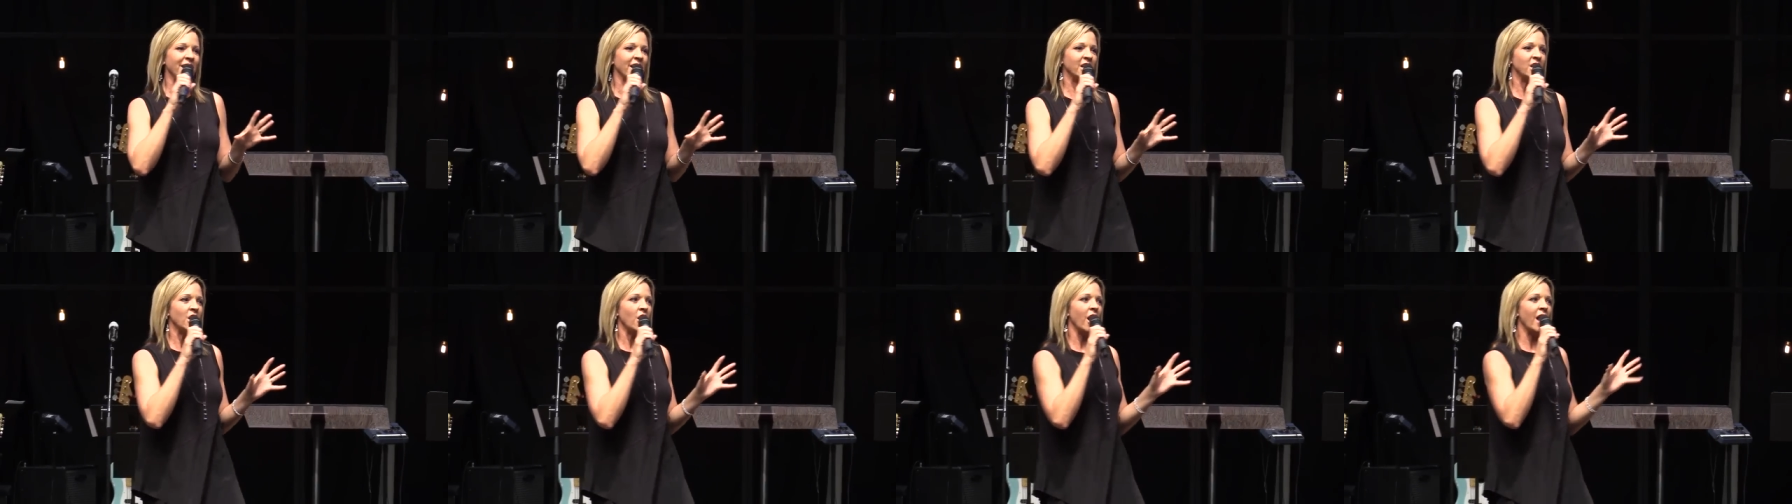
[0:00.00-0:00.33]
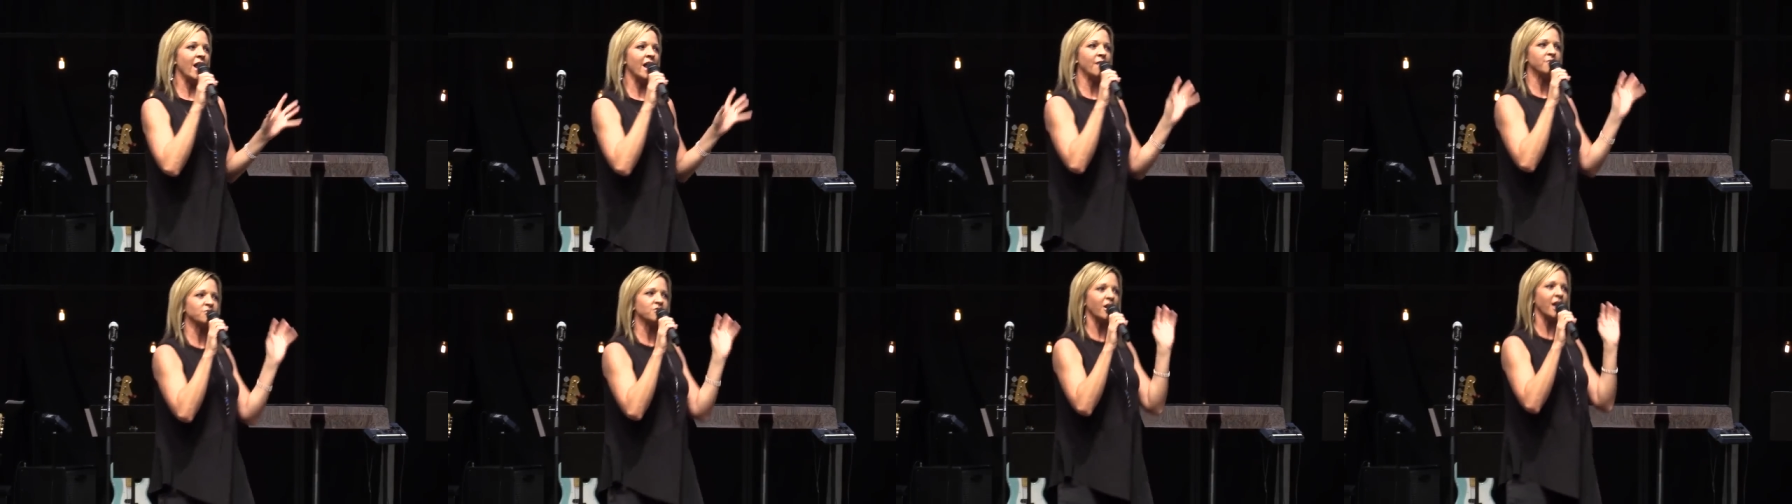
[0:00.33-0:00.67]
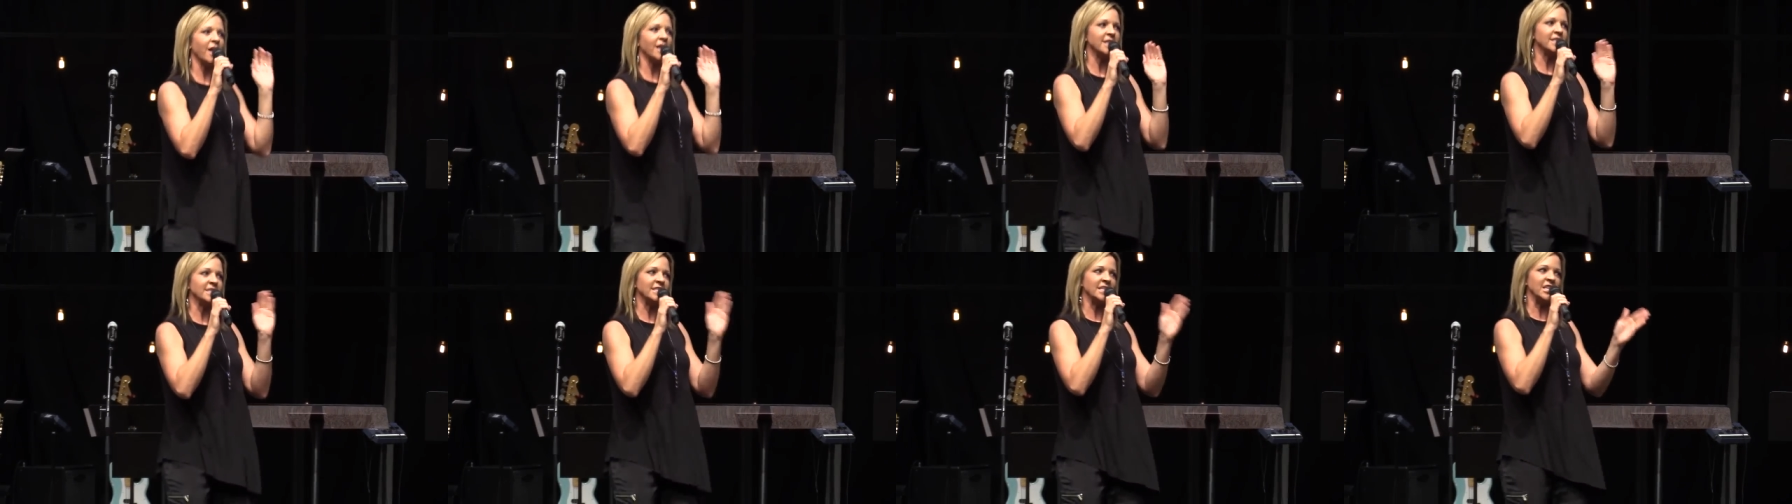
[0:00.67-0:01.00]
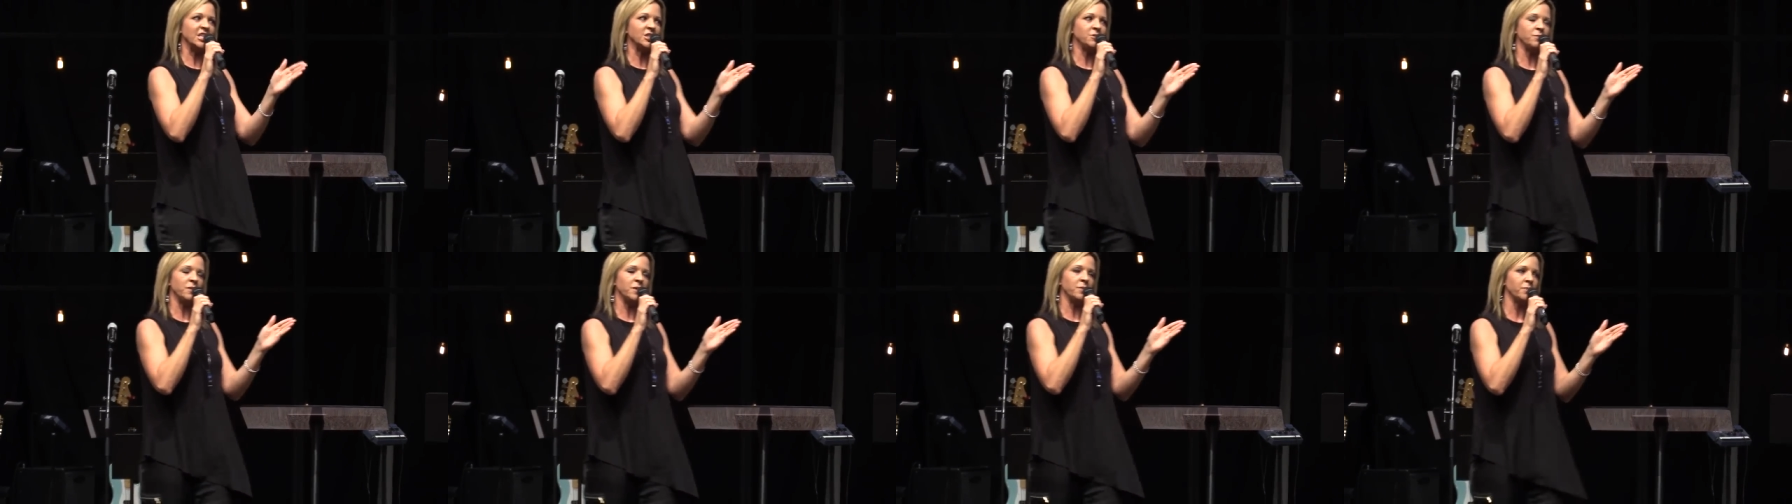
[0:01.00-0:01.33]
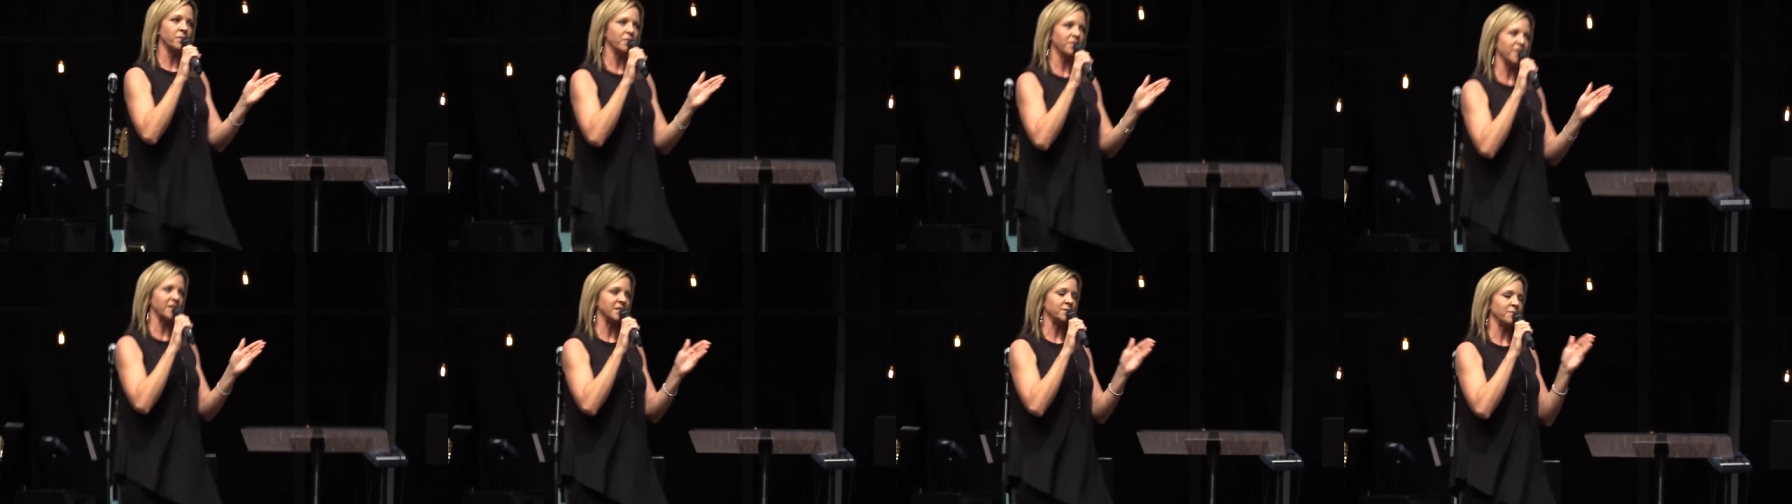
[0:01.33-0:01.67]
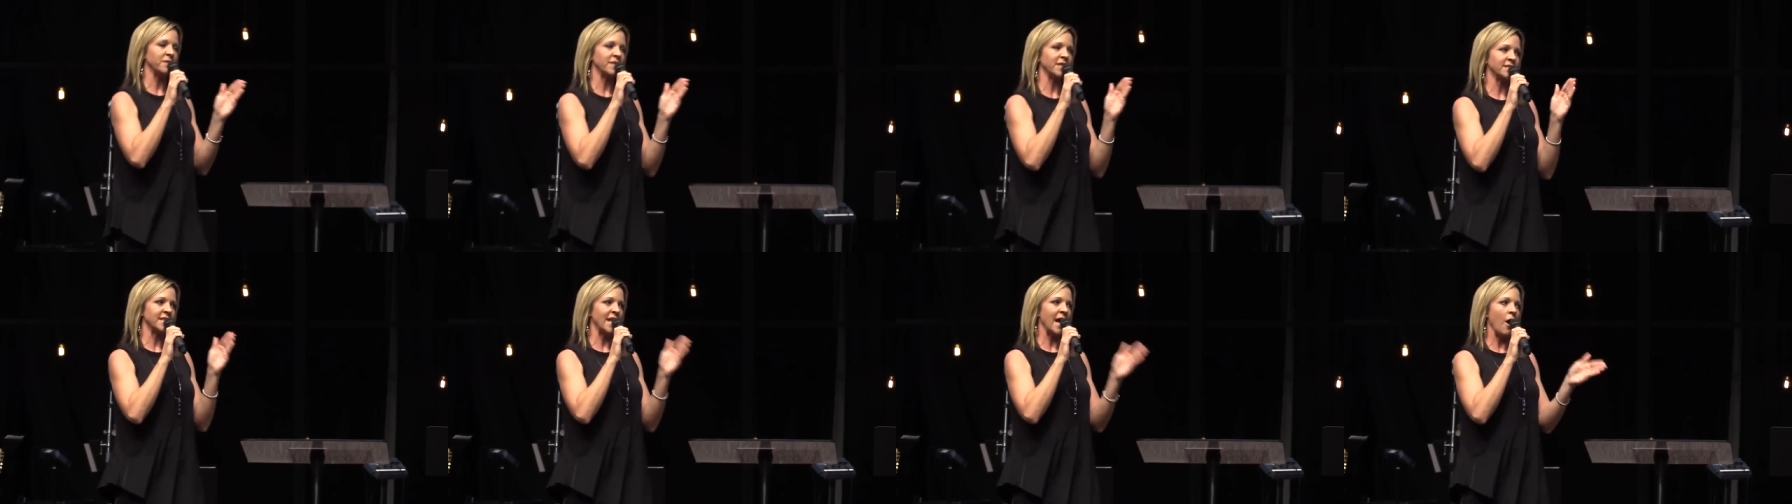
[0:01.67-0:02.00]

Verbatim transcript: you know, and I've tried to teach people this because